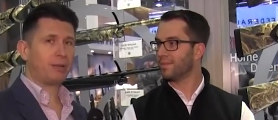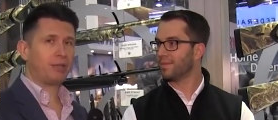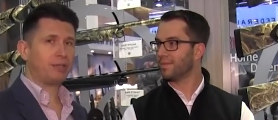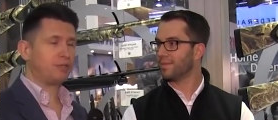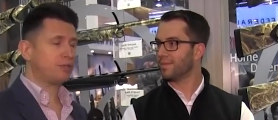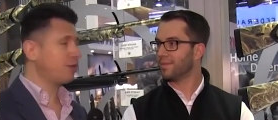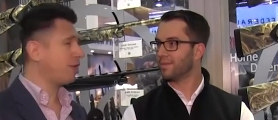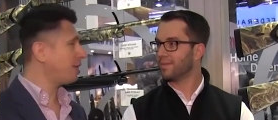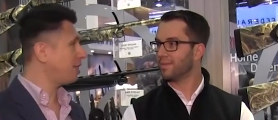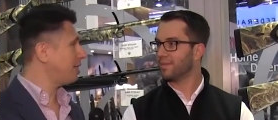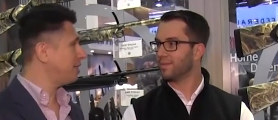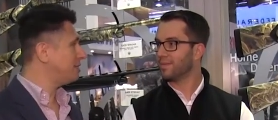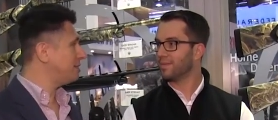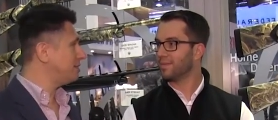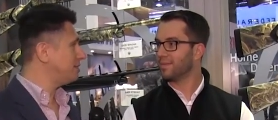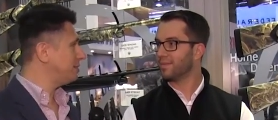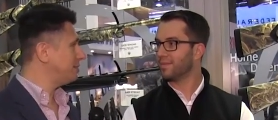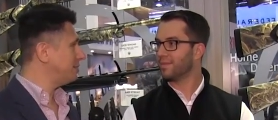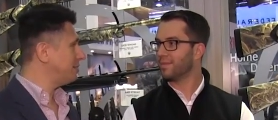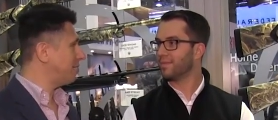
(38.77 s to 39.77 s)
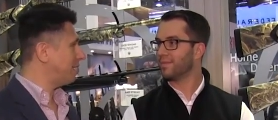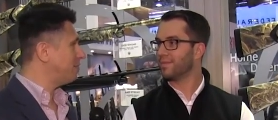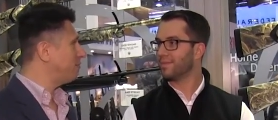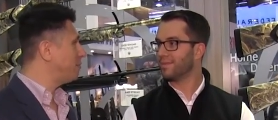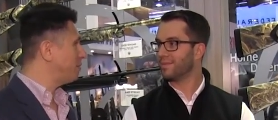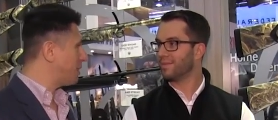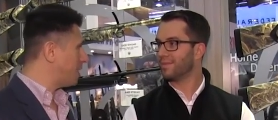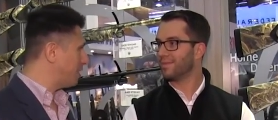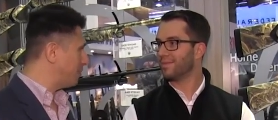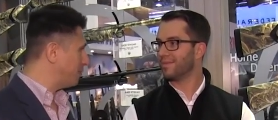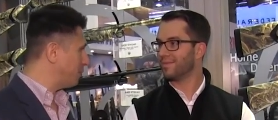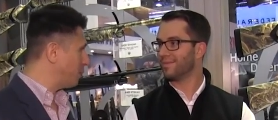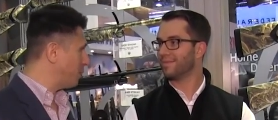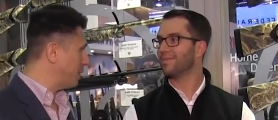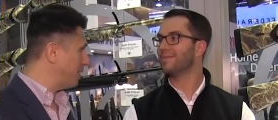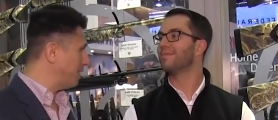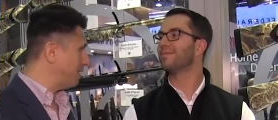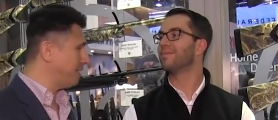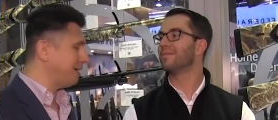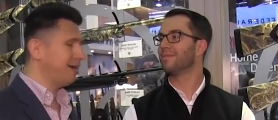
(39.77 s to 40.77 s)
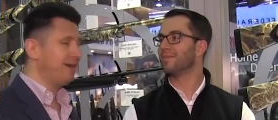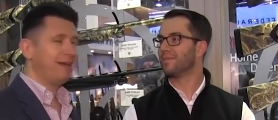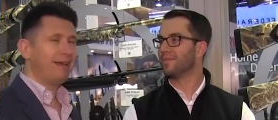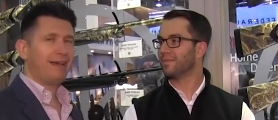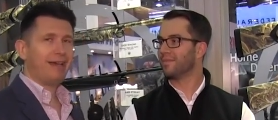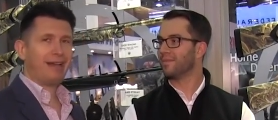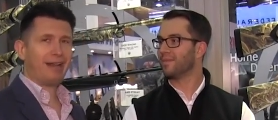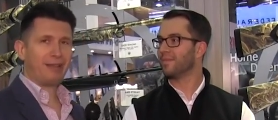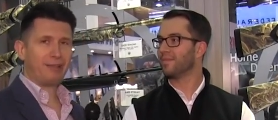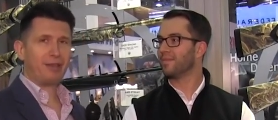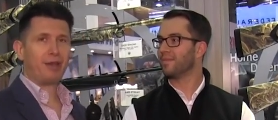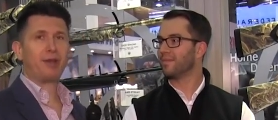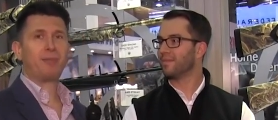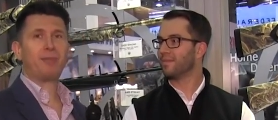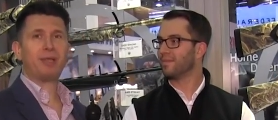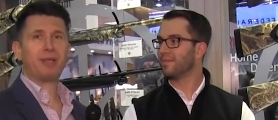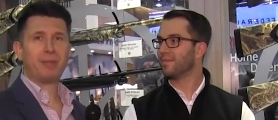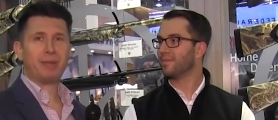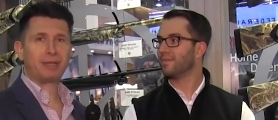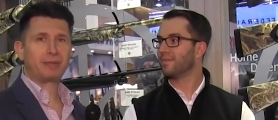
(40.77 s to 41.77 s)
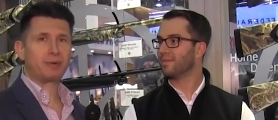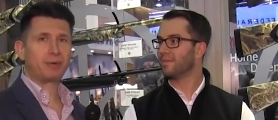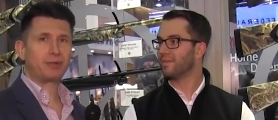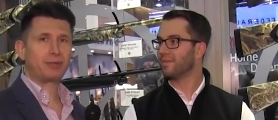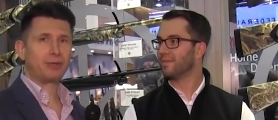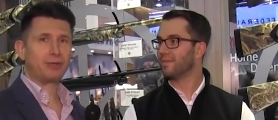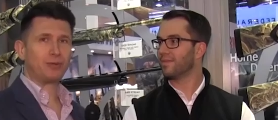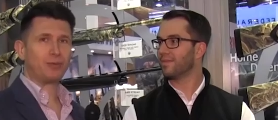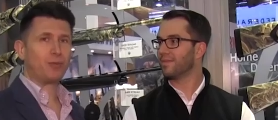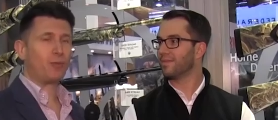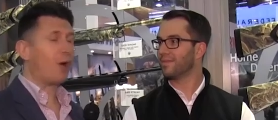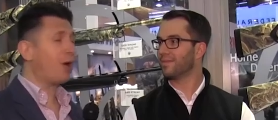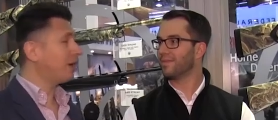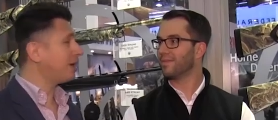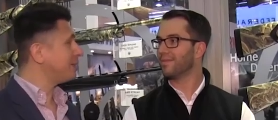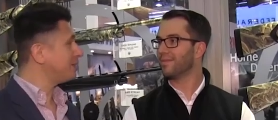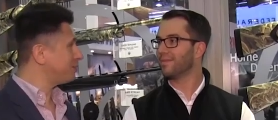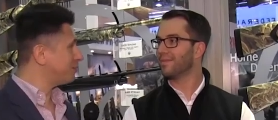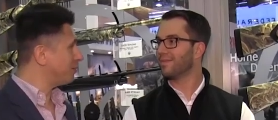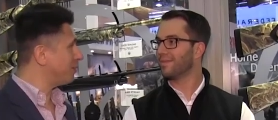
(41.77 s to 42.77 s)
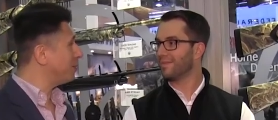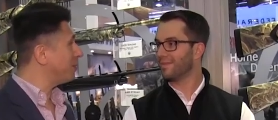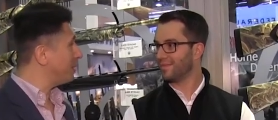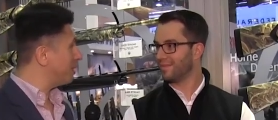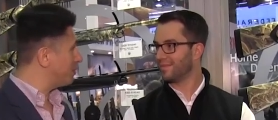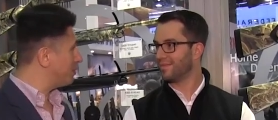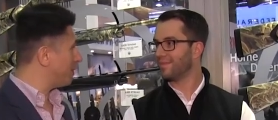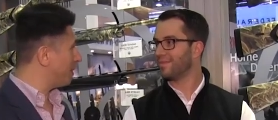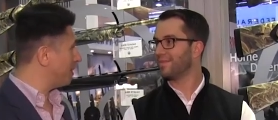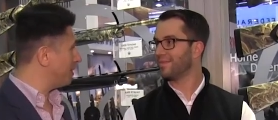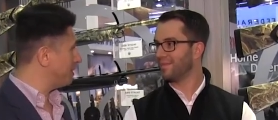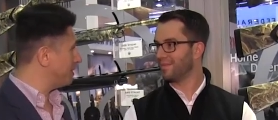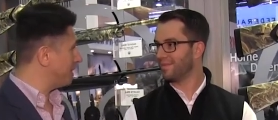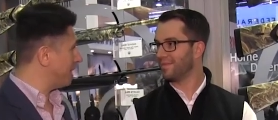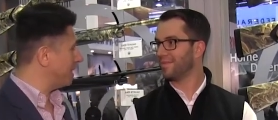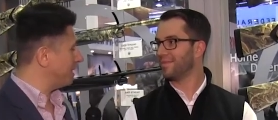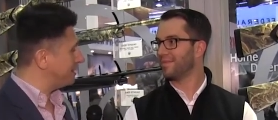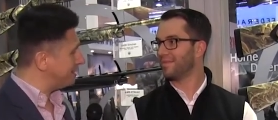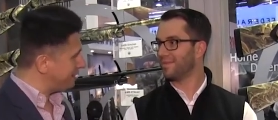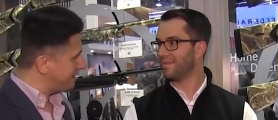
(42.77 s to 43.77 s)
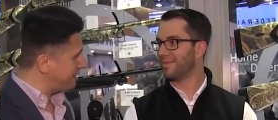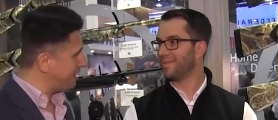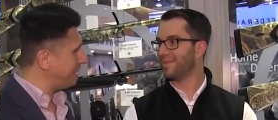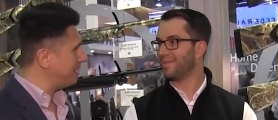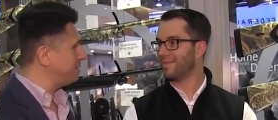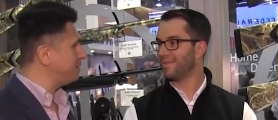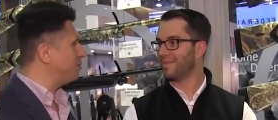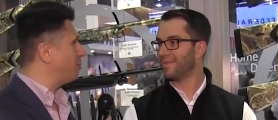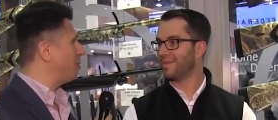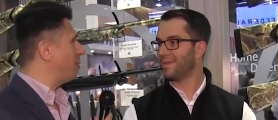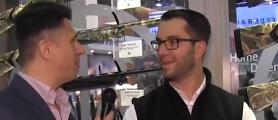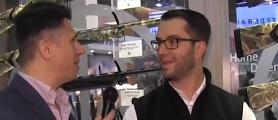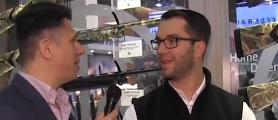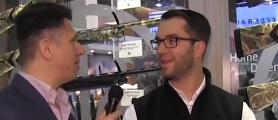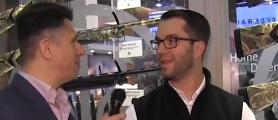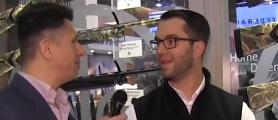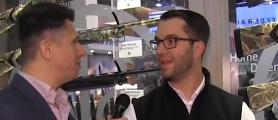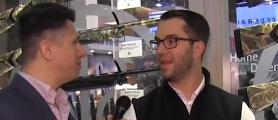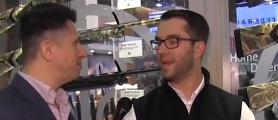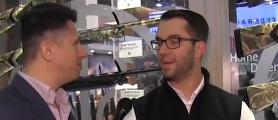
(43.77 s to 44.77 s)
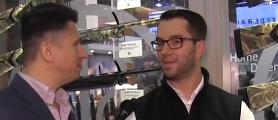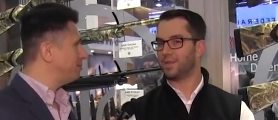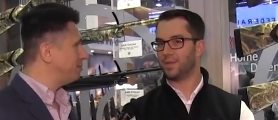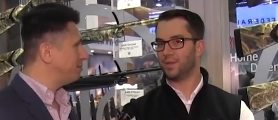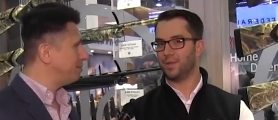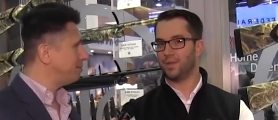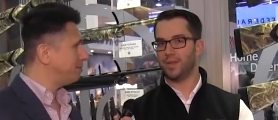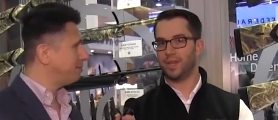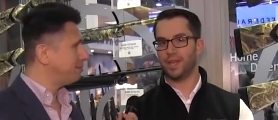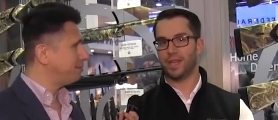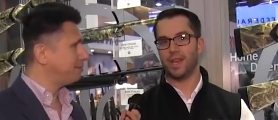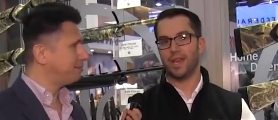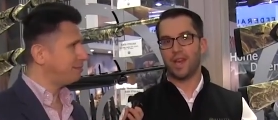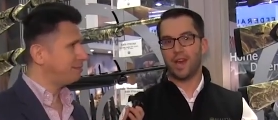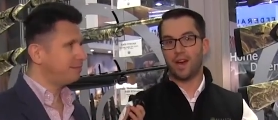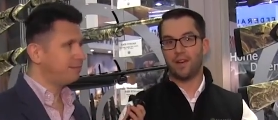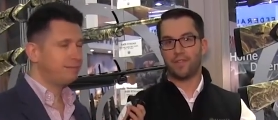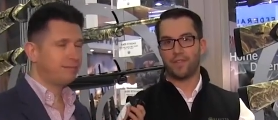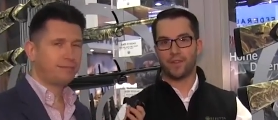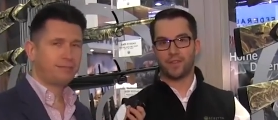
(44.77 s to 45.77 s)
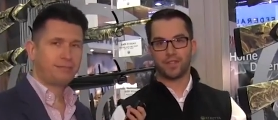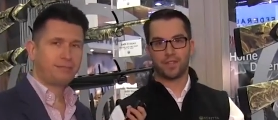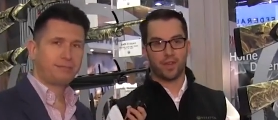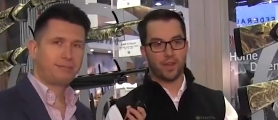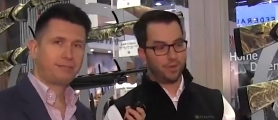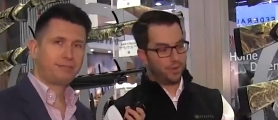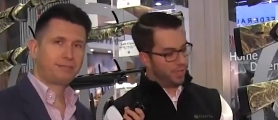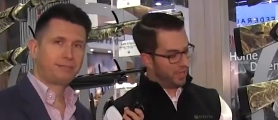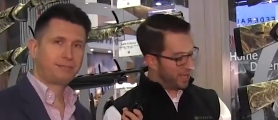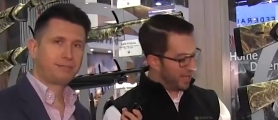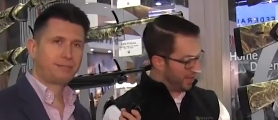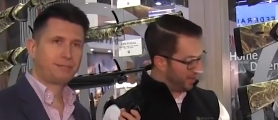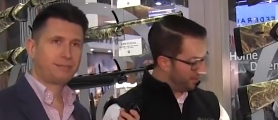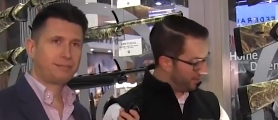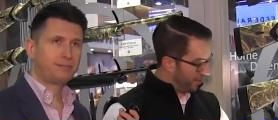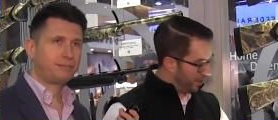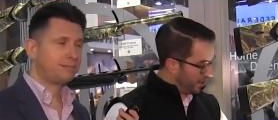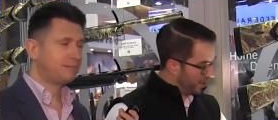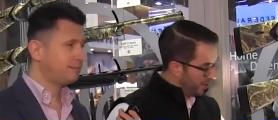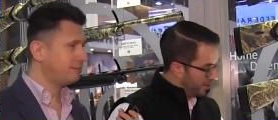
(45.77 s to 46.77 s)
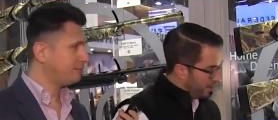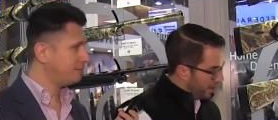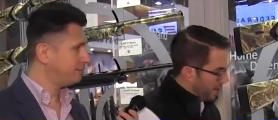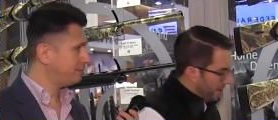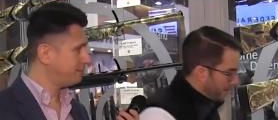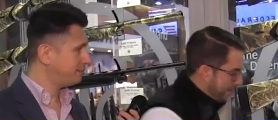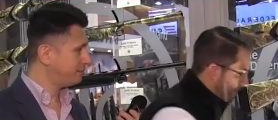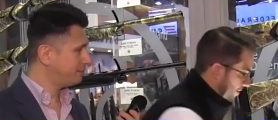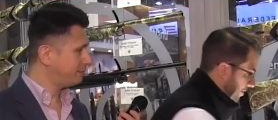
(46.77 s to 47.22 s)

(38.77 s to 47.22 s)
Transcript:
Speaker 1: about the shotguns every day of the week. And I thought he'd be the best person to walk us through each one of these lines. Tell us more about them.
Speaker 2: Absolutely. I'll first start with the A300.